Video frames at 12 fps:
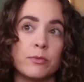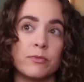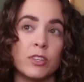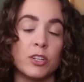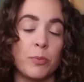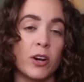
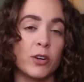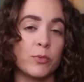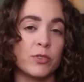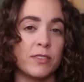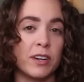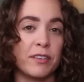The Departed
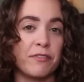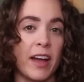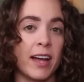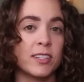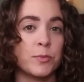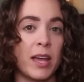was a very
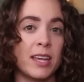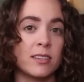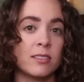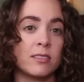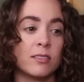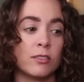
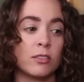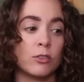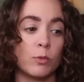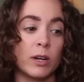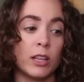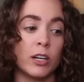fast-paced
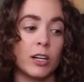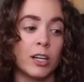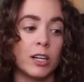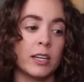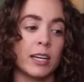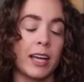
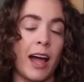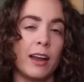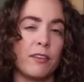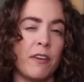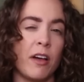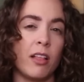thriller. It
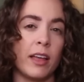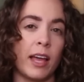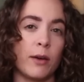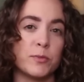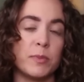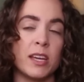kind of felt like
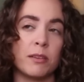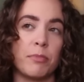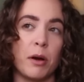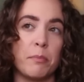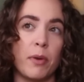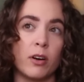I was being
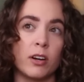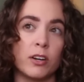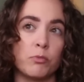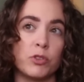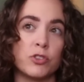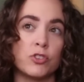
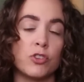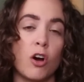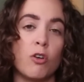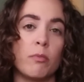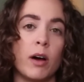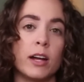bombarded with
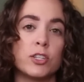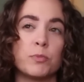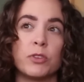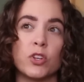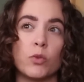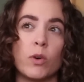so much,
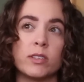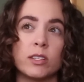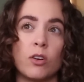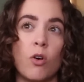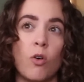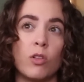but there
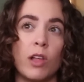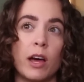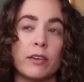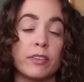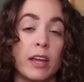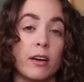wasn't a whole lot
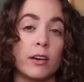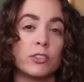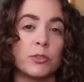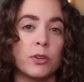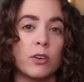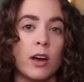of
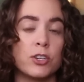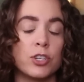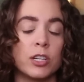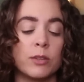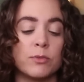character progression.